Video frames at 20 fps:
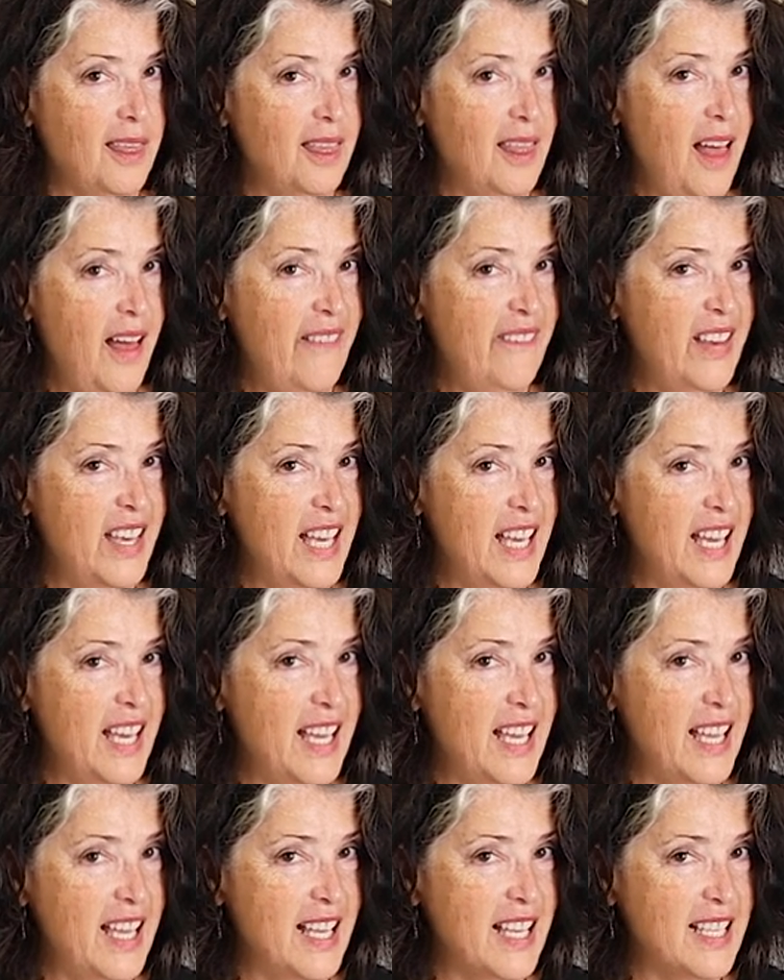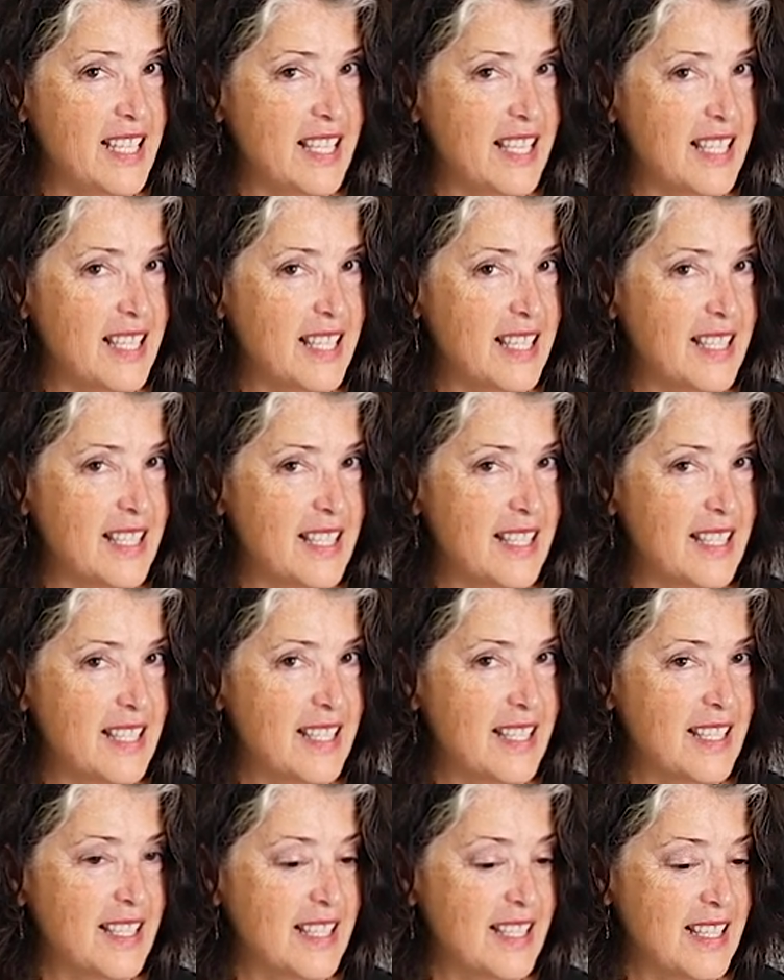Love it.
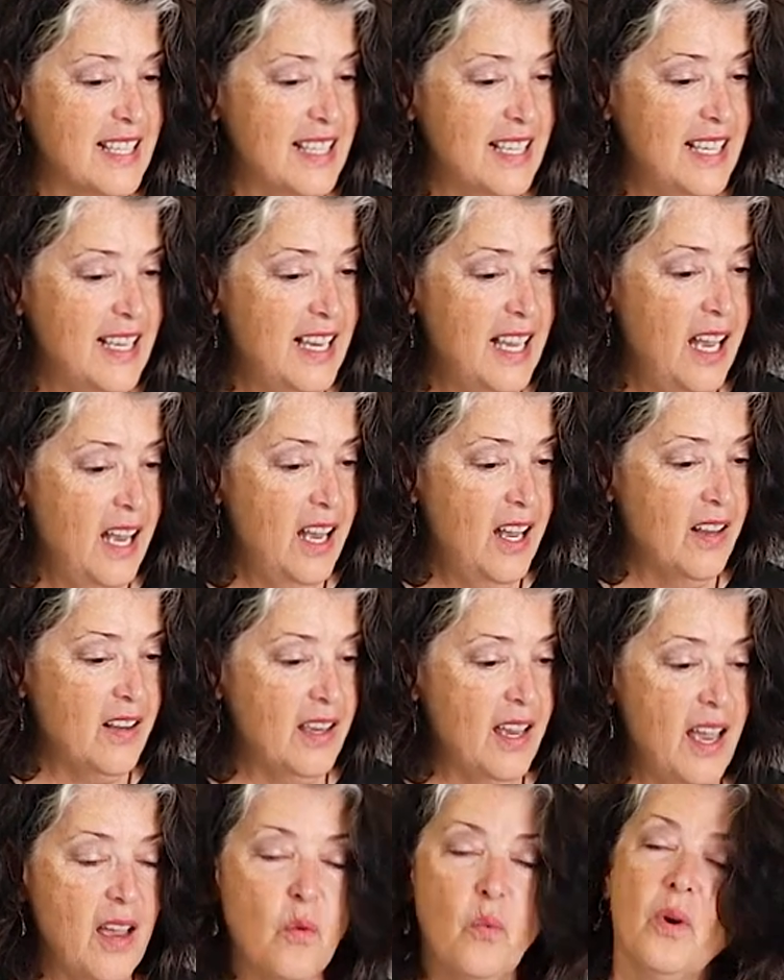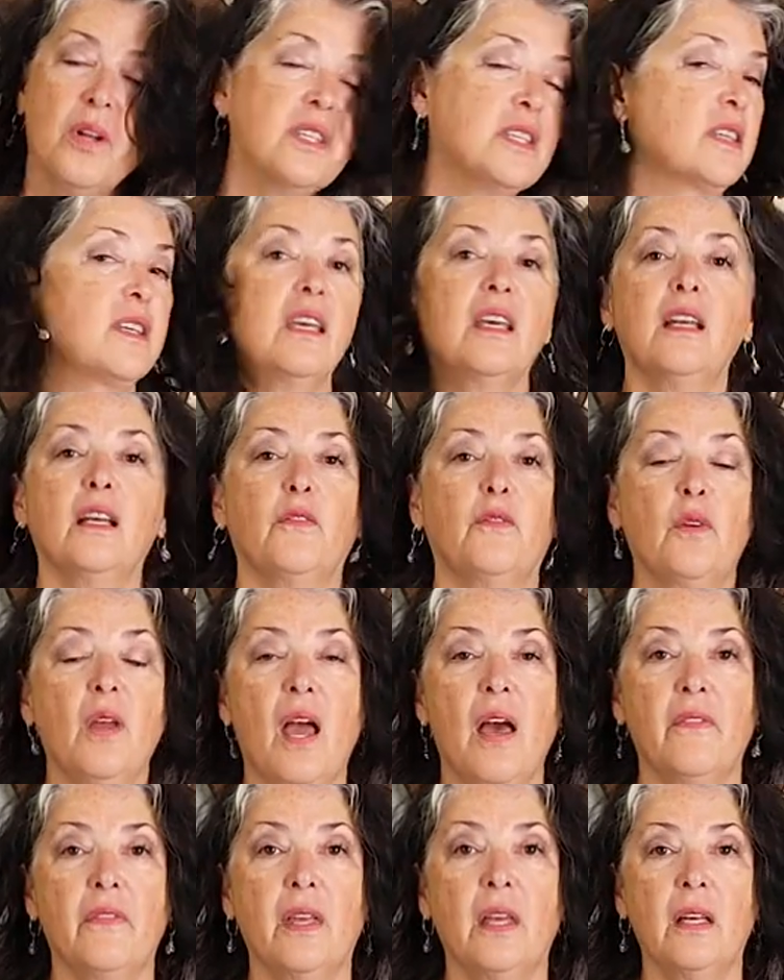Okay, once again, if you
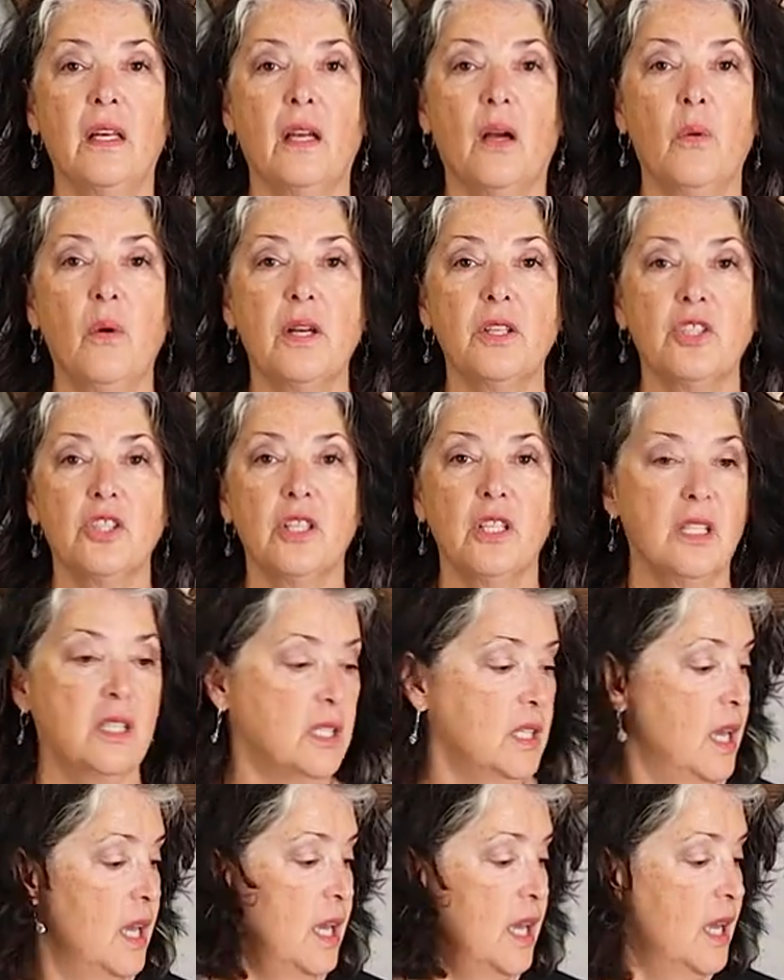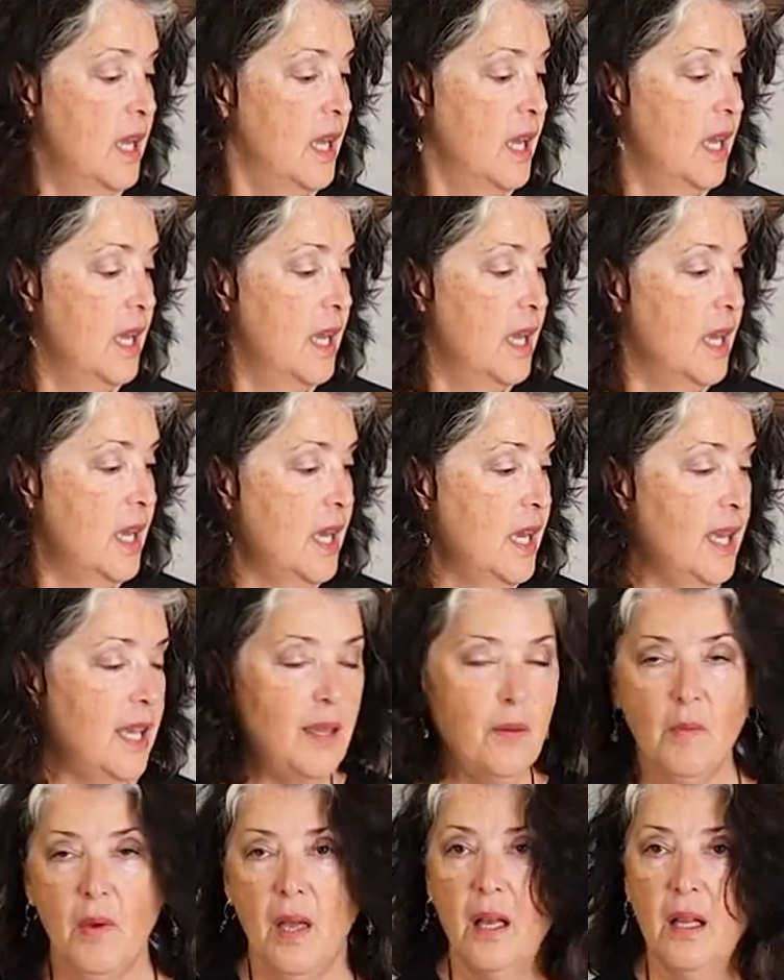have any questions,
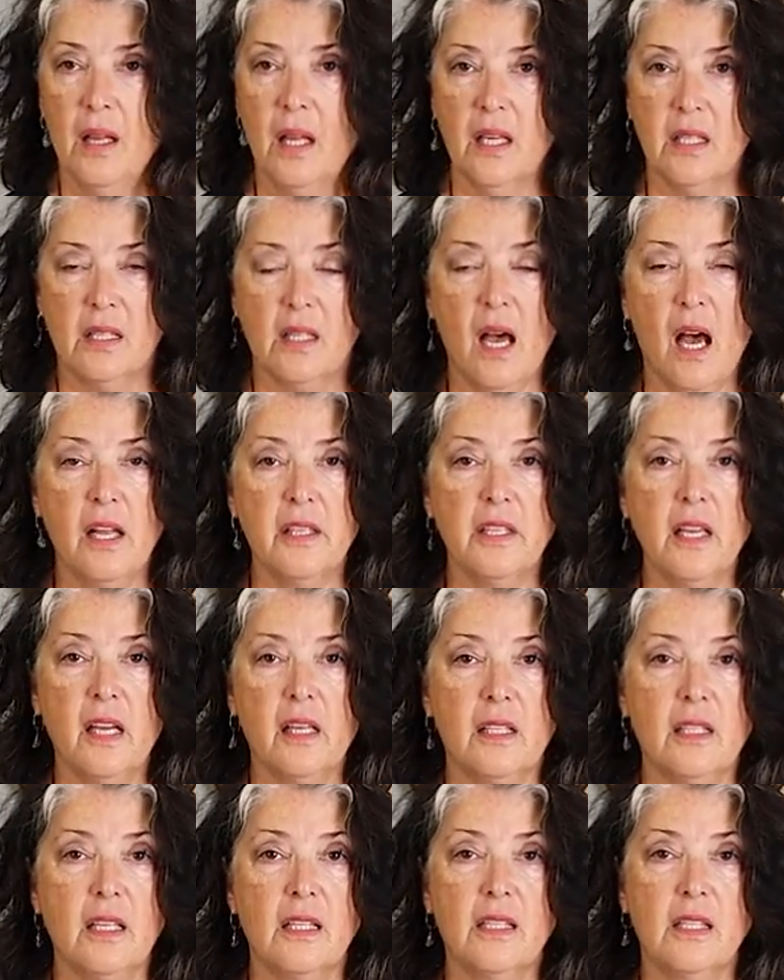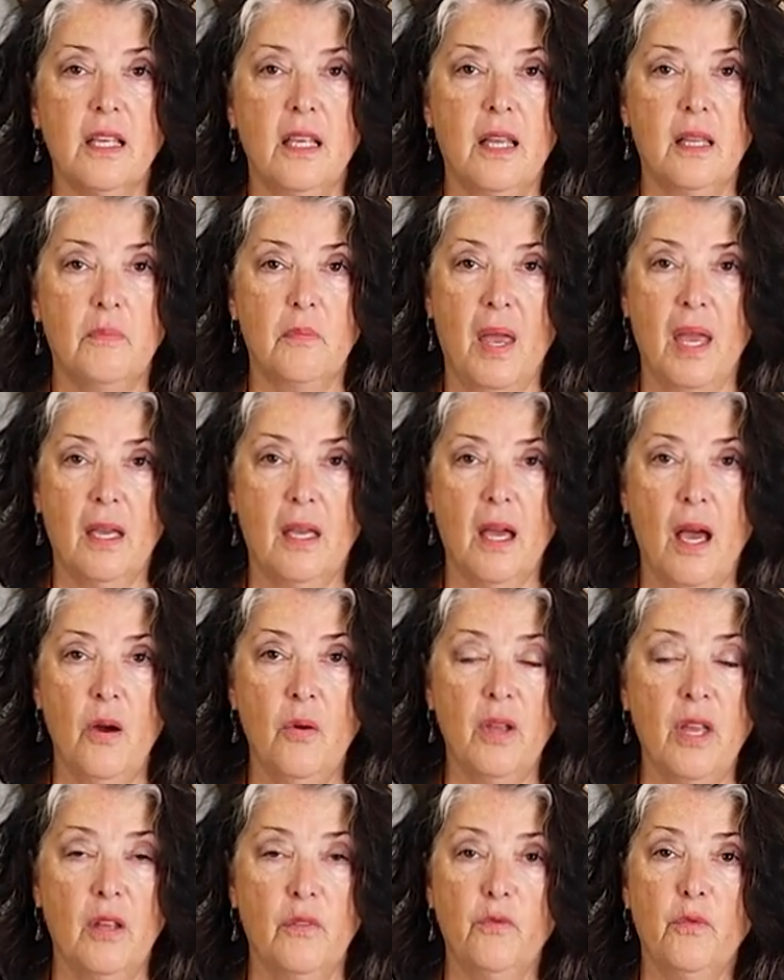email us, contact us at
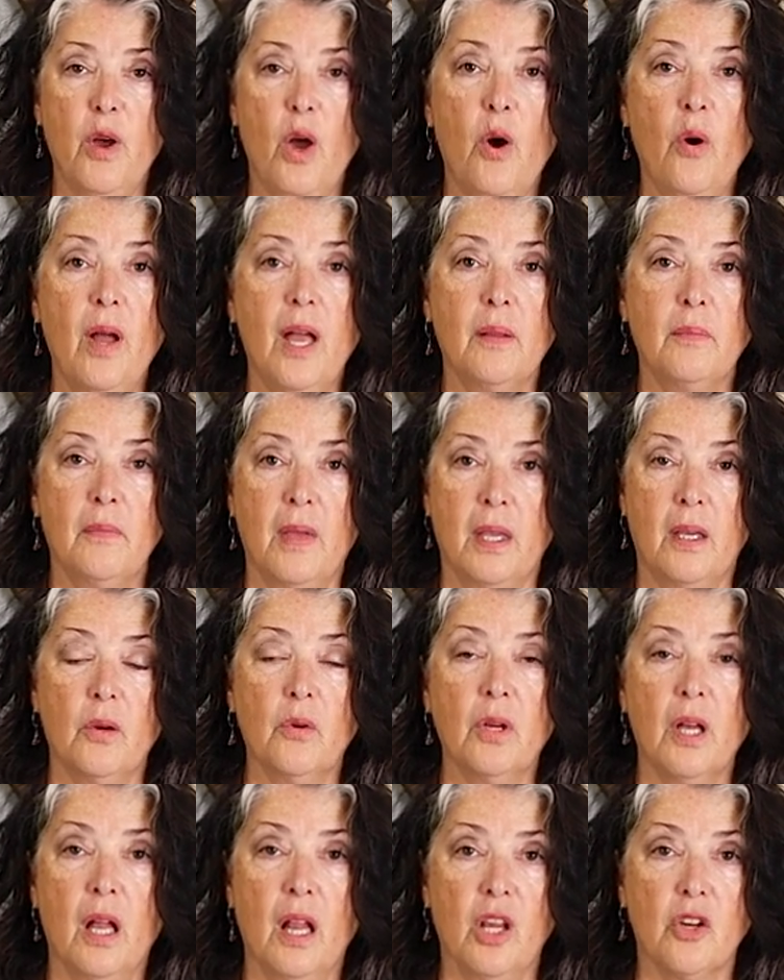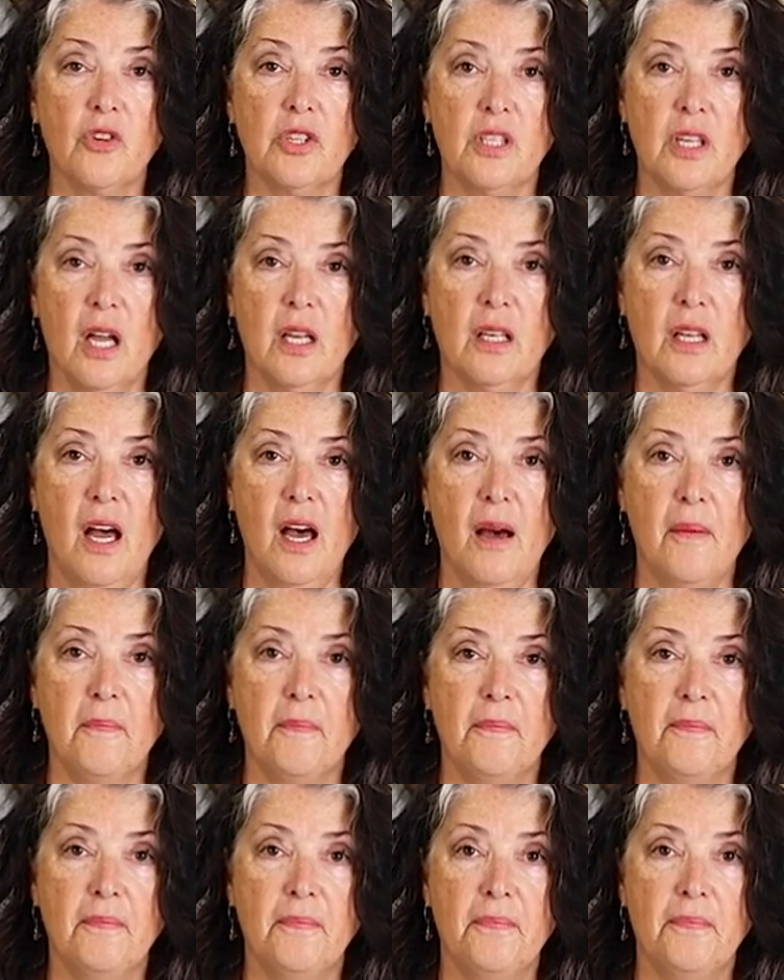Mayco, info at maycocolors.com.
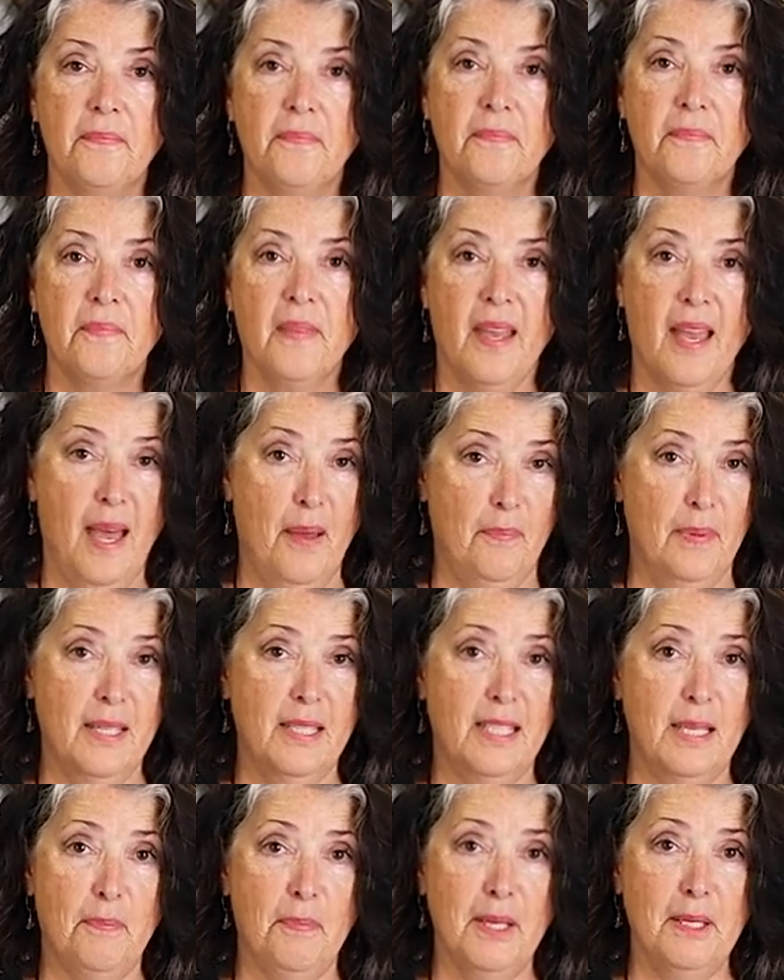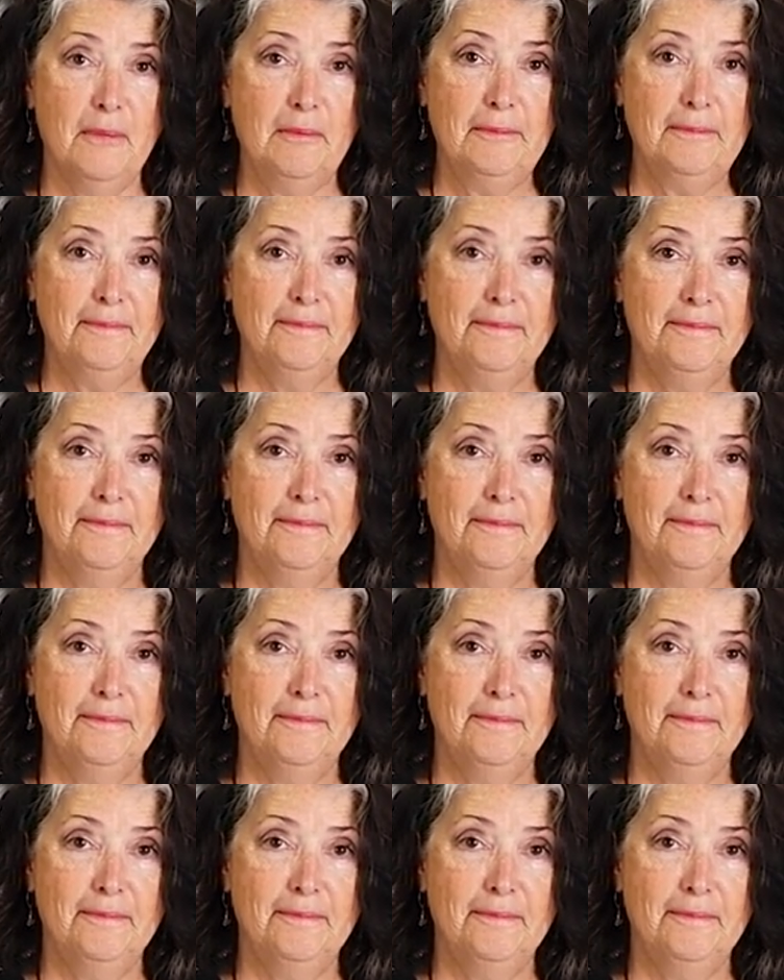Happy dipping!